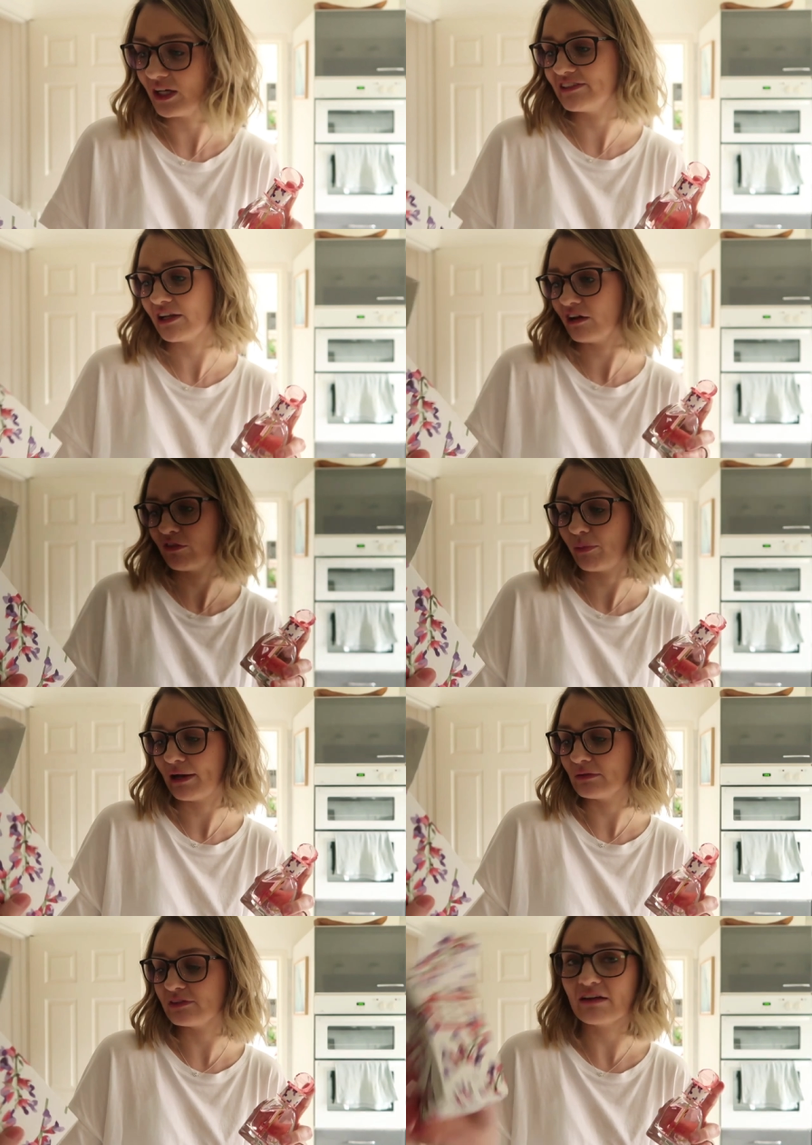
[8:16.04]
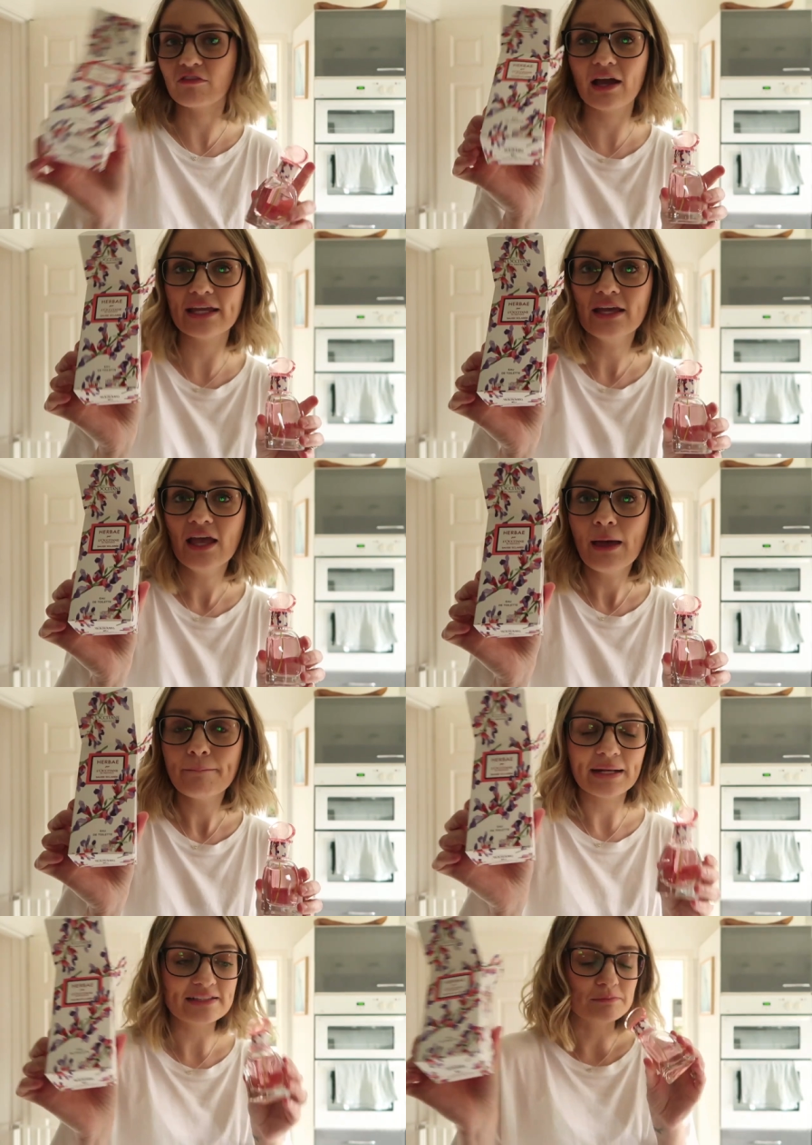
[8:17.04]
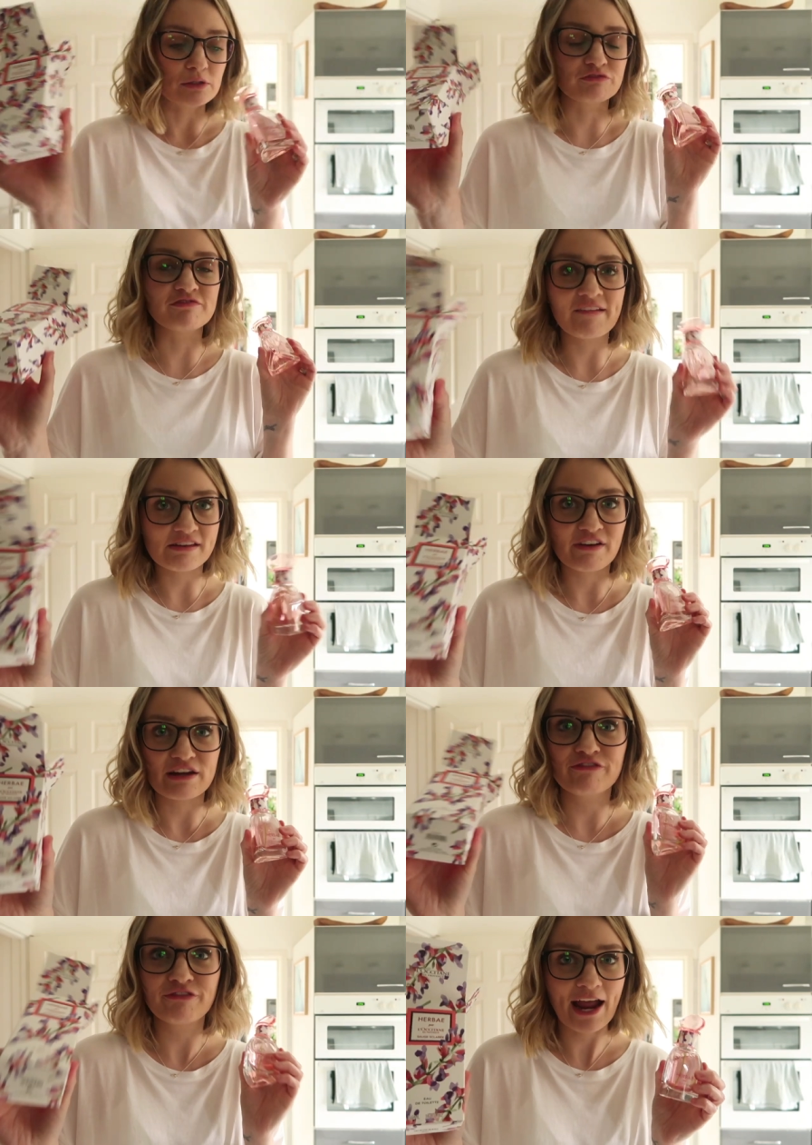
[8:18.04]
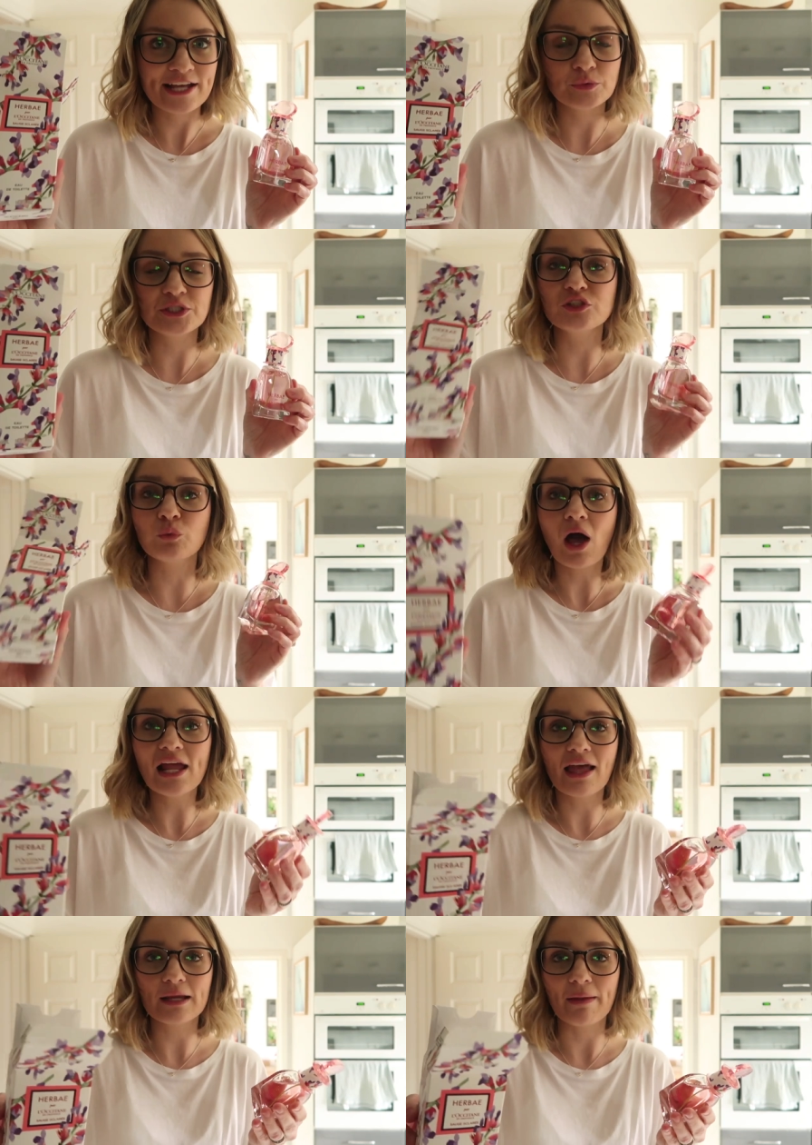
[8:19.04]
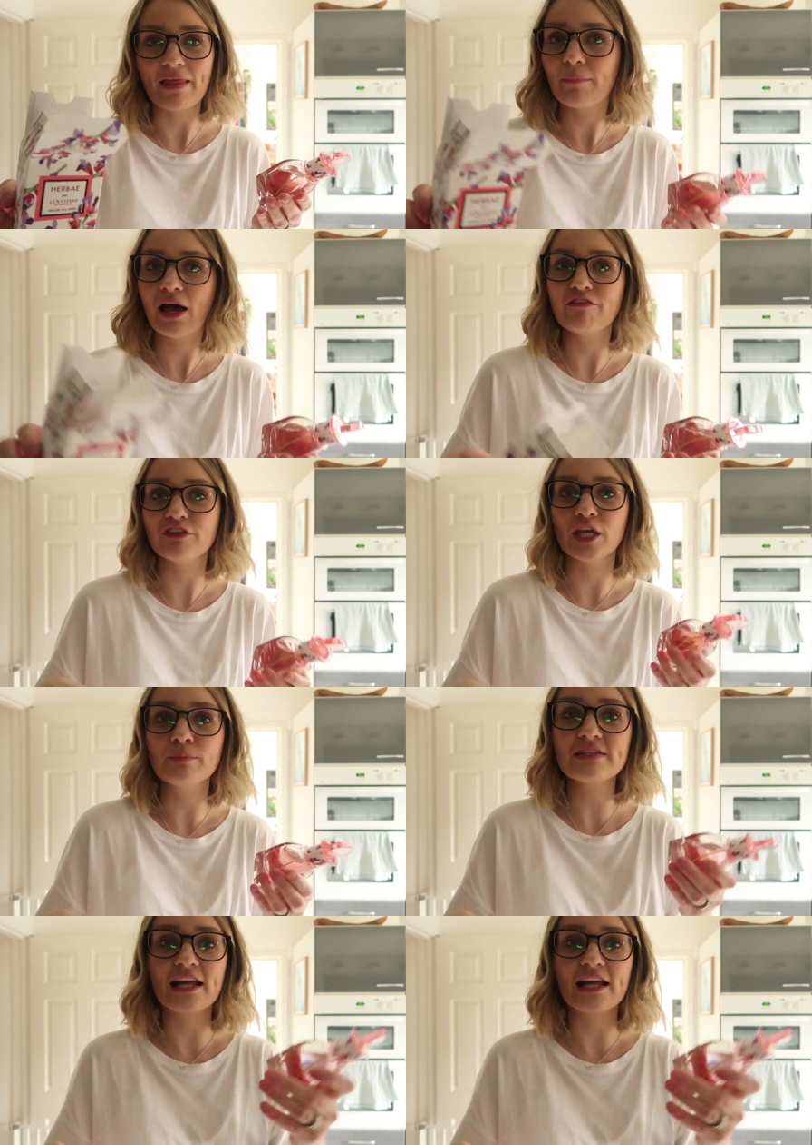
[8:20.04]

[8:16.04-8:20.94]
I don't know if I pronounced that right, but it smells very, very fresh, which is what I like about their perfumes.